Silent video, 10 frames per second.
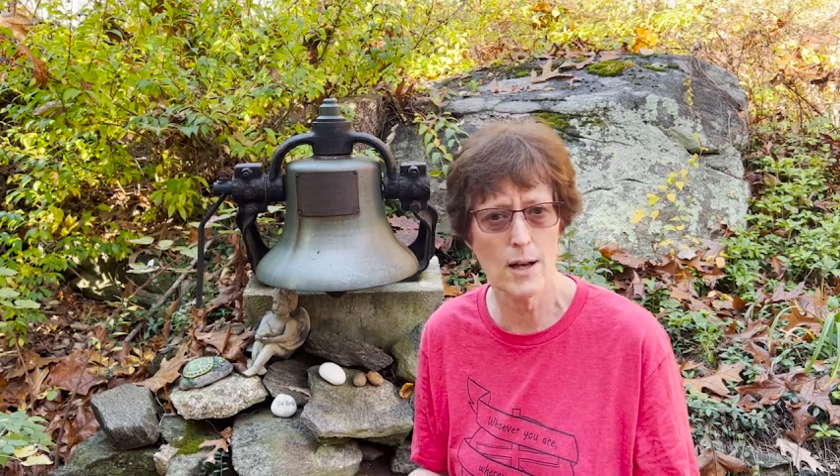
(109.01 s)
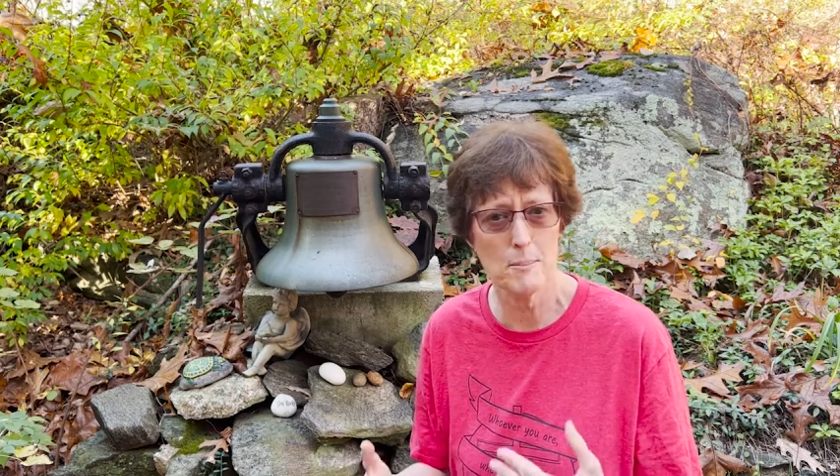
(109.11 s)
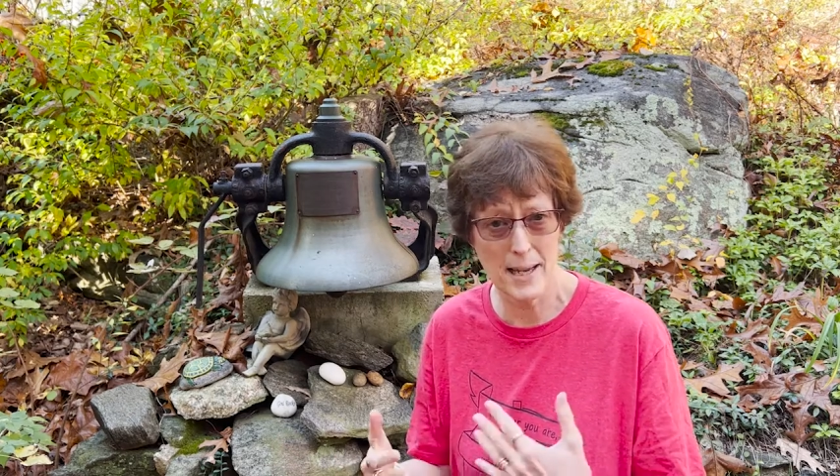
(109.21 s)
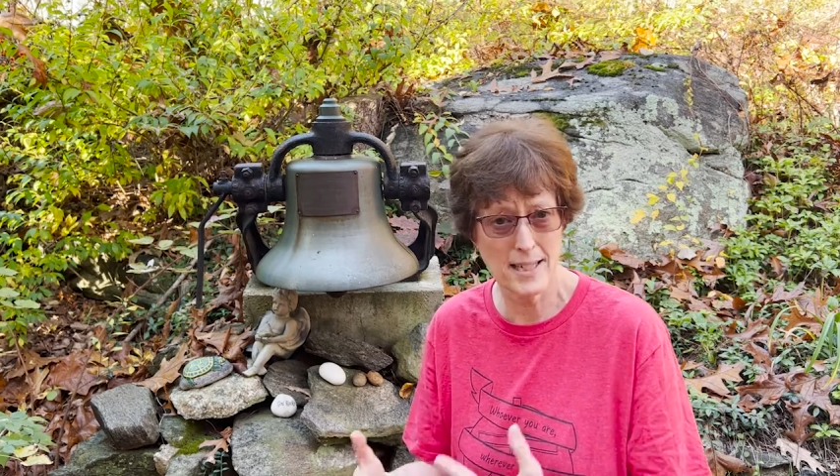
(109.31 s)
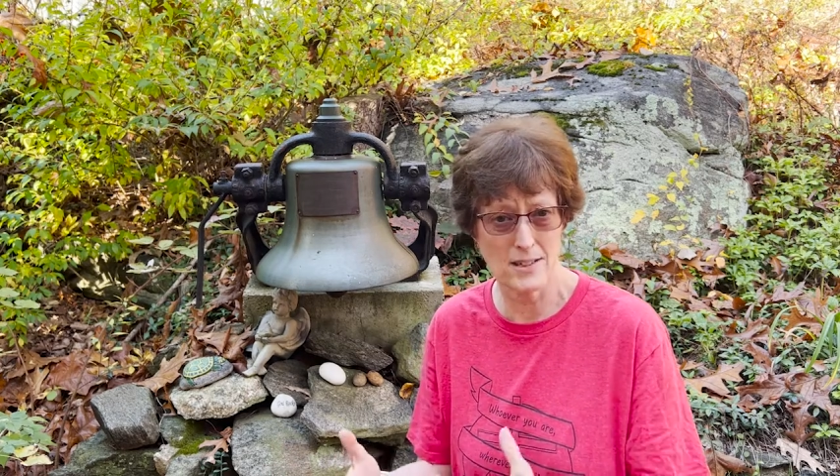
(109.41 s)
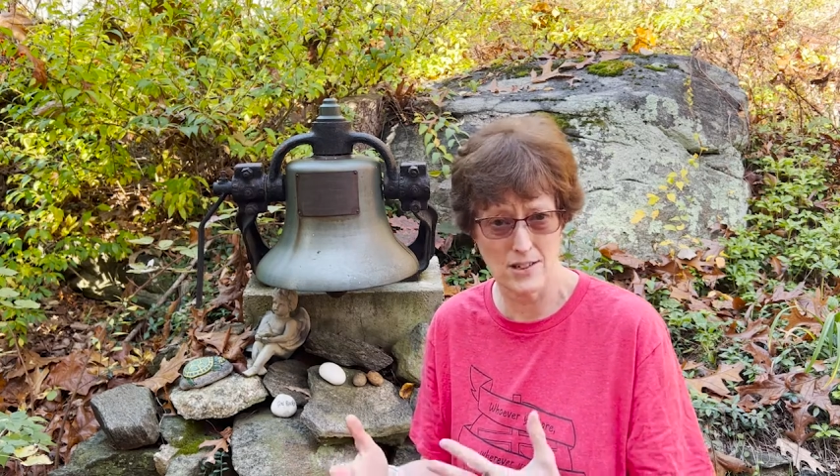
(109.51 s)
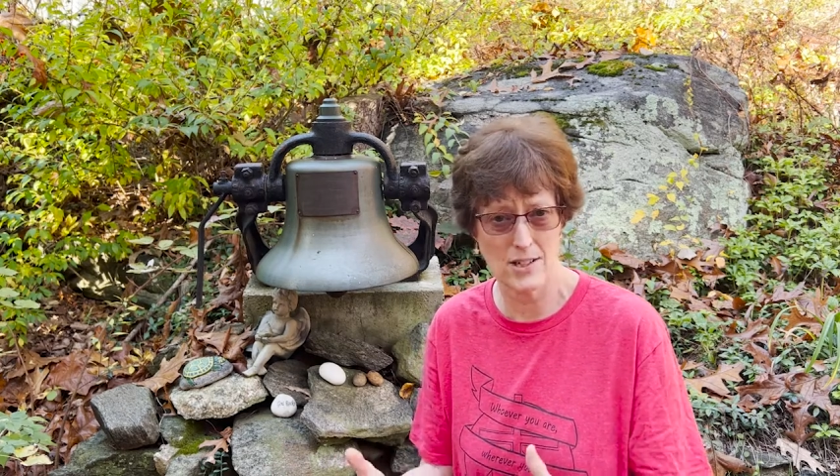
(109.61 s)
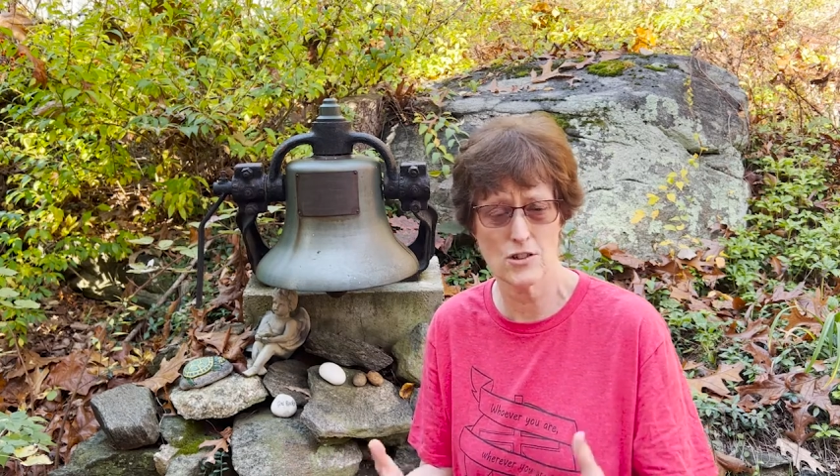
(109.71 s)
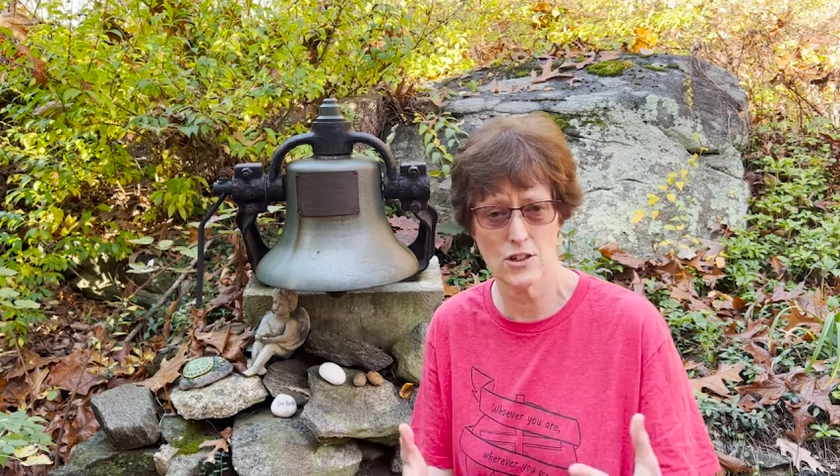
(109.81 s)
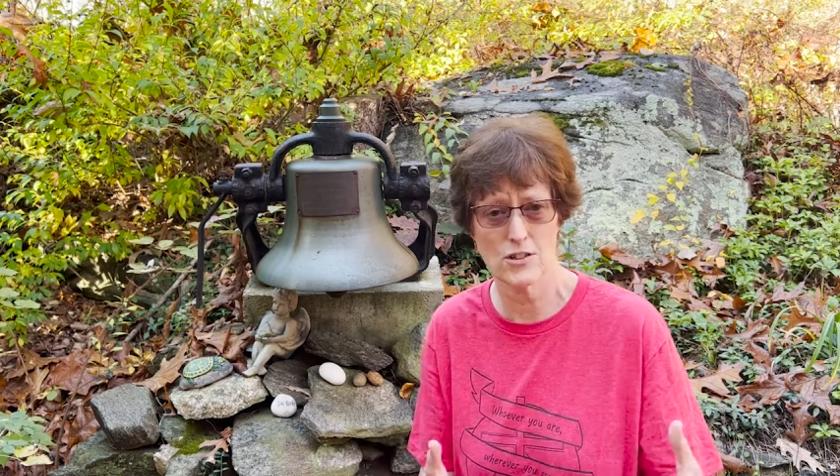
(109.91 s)
and make
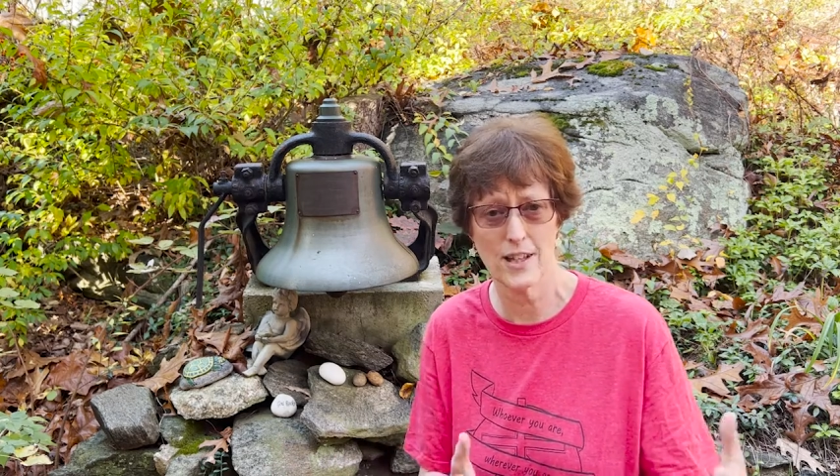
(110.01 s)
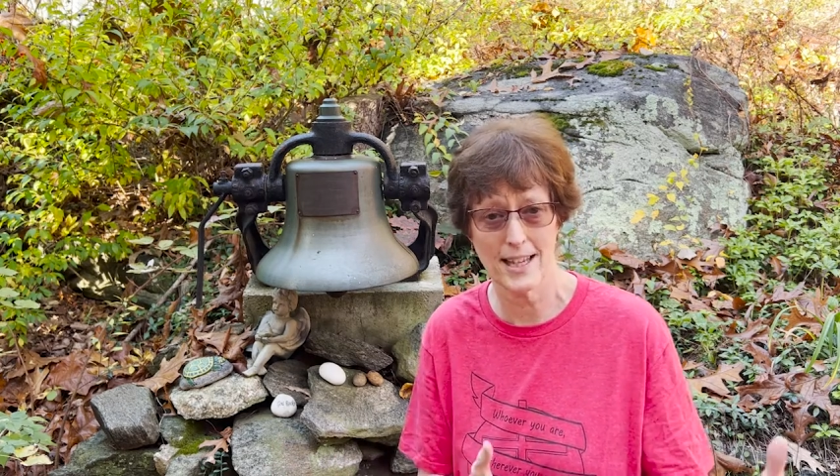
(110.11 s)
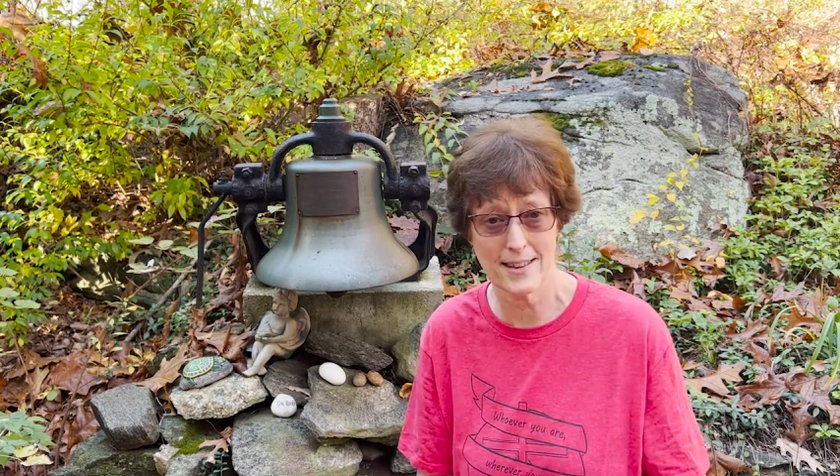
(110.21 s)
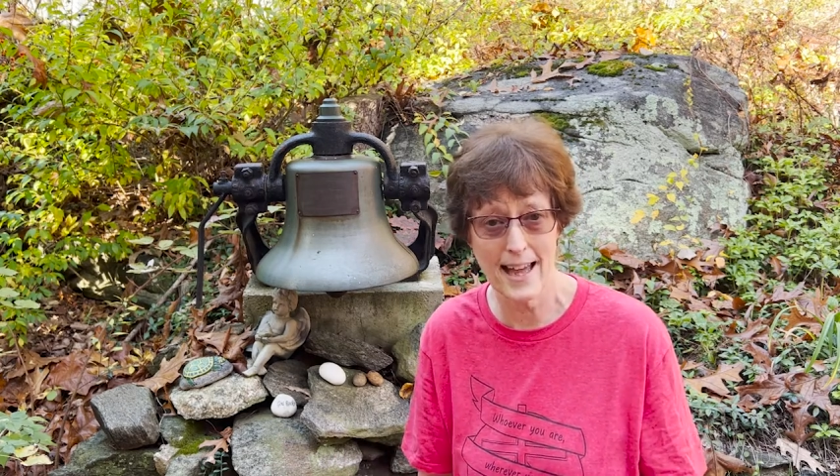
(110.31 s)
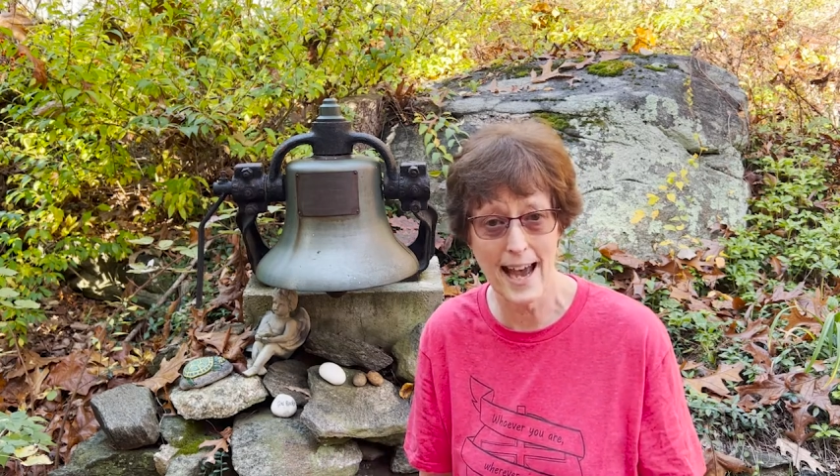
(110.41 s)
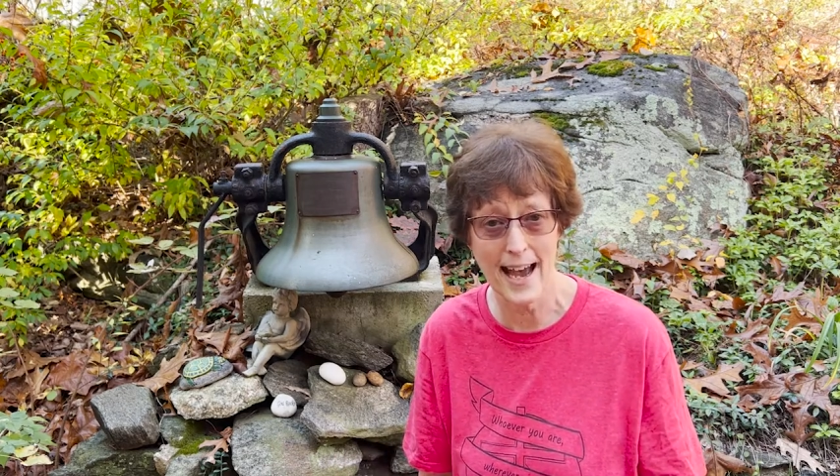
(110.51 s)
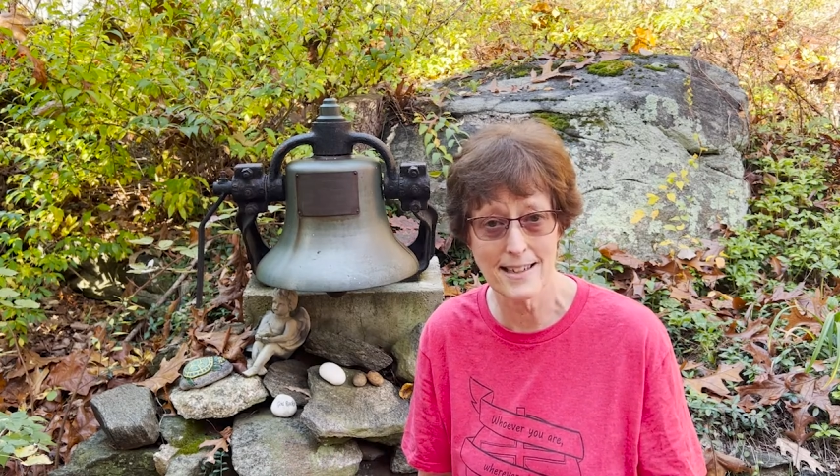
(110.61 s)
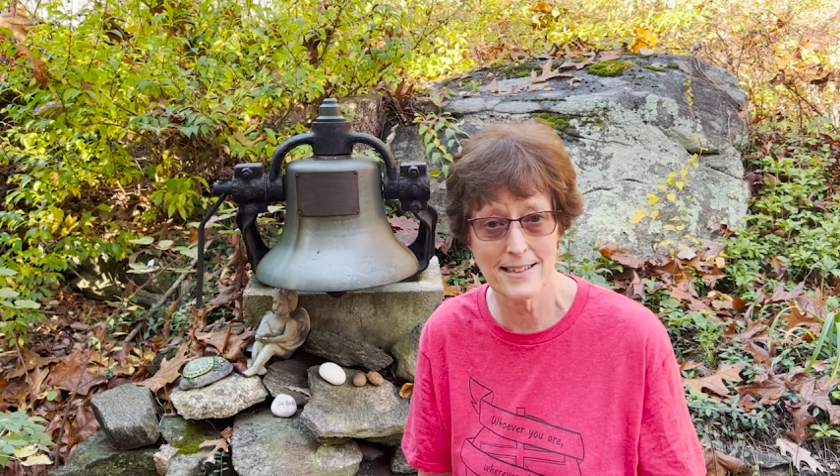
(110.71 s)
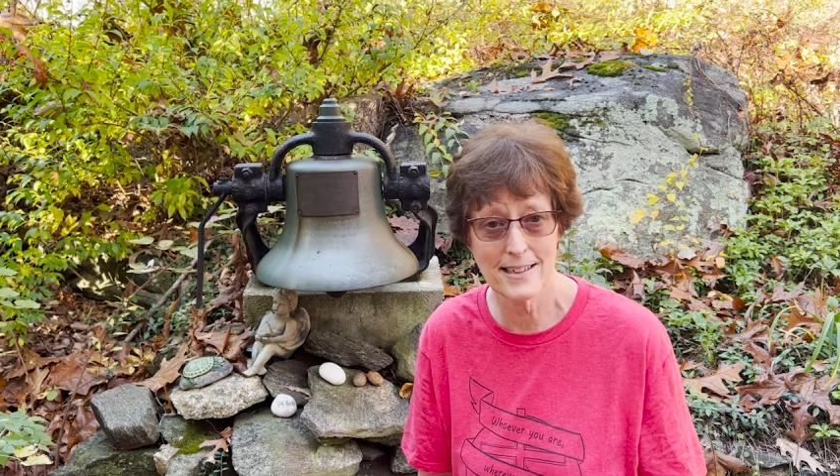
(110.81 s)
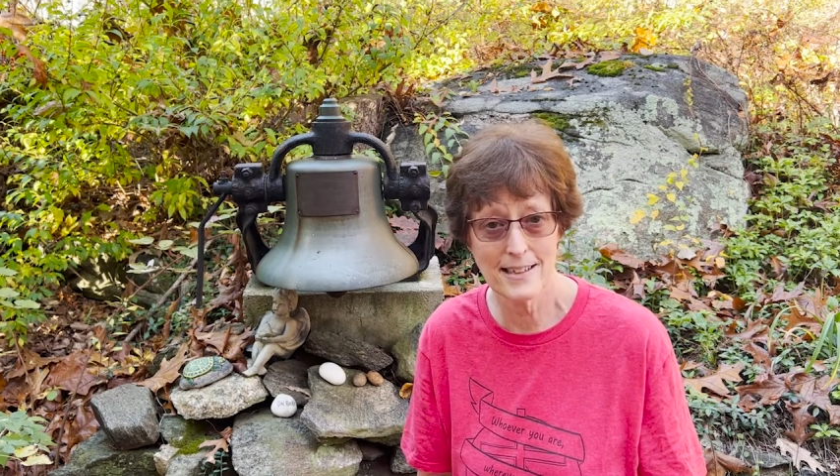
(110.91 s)
decisions like
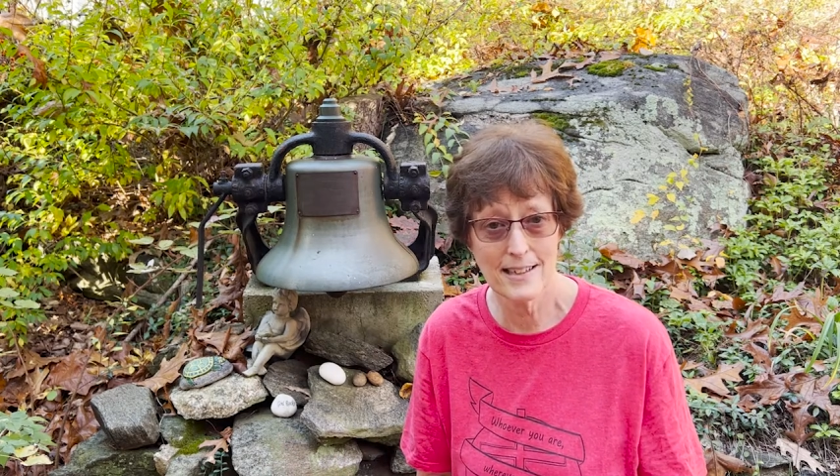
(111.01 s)
that.